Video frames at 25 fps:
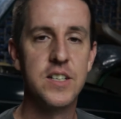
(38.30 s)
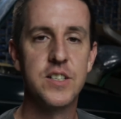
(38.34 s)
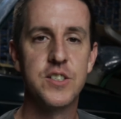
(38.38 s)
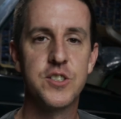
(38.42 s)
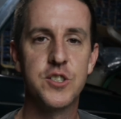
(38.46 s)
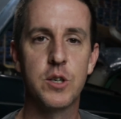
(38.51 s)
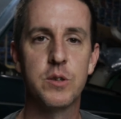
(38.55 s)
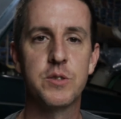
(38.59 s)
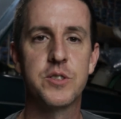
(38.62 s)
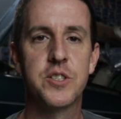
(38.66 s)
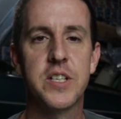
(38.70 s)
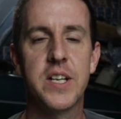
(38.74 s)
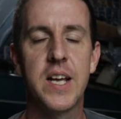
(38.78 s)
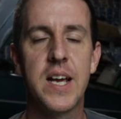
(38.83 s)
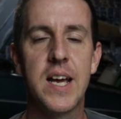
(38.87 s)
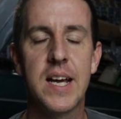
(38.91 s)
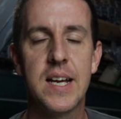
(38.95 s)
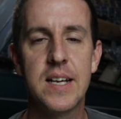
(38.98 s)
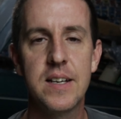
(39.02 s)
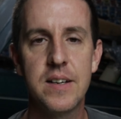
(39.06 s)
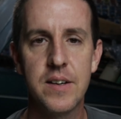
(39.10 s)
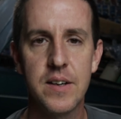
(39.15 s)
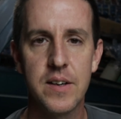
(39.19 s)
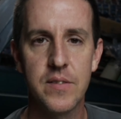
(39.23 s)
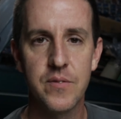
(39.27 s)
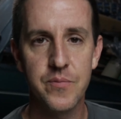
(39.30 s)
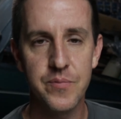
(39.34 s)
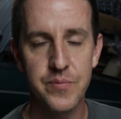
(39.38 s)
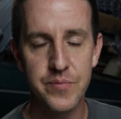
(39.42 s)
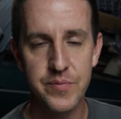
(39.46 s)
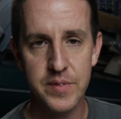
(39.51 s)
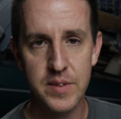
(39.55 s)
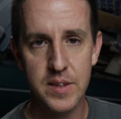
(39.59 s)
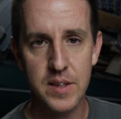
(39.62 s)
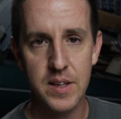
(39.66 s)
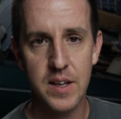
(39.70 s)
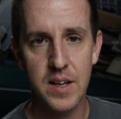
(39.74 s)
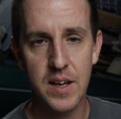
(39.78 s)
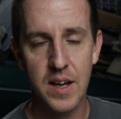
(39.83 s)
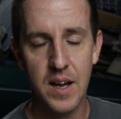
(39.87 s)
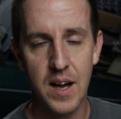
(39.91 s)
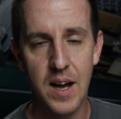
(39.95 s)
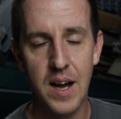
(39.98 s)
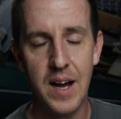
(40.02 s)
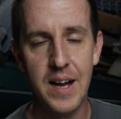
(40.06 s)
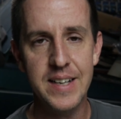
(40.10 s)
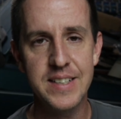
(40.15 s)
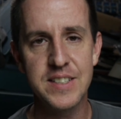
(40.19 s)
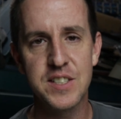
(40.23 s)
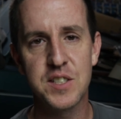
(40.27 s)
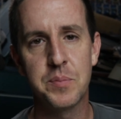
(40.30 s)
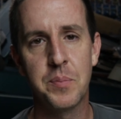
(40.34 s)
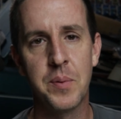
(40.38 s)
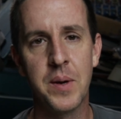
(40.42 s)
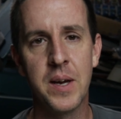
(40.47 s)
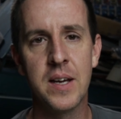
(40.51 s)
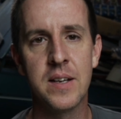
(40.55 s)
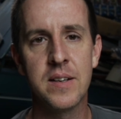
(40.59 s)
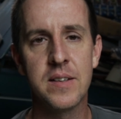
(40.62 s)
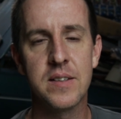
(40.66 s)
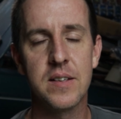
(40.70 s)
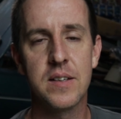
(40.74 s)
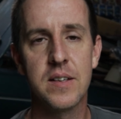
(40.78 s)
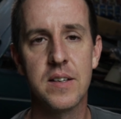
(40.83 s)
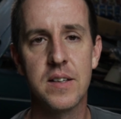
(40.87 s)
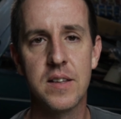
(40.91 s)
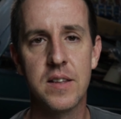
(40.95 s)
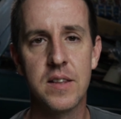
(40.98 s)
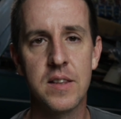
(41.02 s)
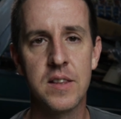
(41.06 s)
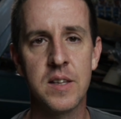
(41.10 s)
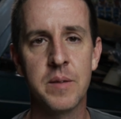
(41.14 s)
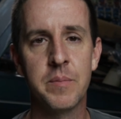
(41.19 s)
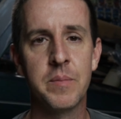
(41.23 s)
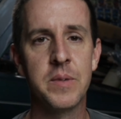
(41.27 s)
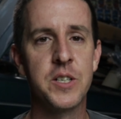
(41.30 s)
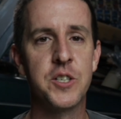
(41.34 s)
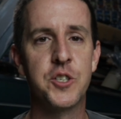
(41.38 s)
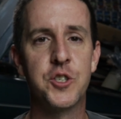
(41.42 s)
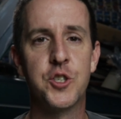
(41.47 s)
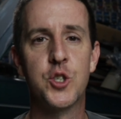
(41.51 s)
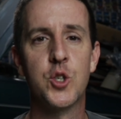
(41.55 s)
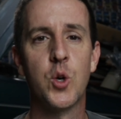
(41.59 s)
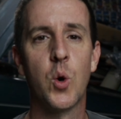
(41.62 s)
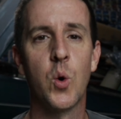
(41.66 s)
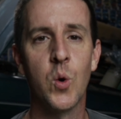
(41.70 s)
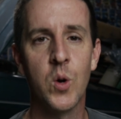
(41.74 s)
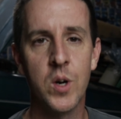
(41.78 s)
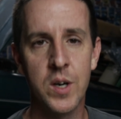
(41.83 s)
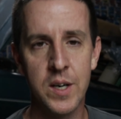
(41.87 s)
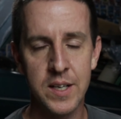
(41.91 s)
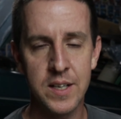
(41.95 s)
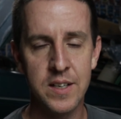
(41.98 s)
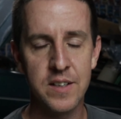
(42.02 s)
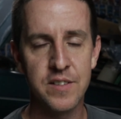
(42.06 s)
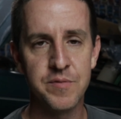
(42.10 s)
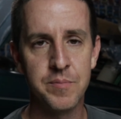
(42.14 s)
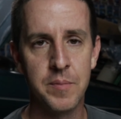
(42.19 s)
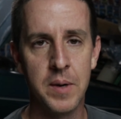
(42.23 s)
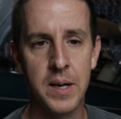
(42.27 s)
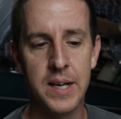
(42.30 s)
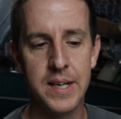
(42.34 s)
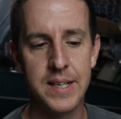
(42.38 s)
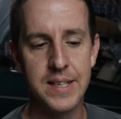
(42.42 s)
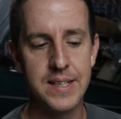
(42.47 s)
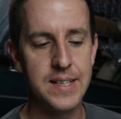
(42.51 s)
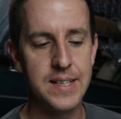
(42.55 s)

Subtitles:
So today, I spent the majority of my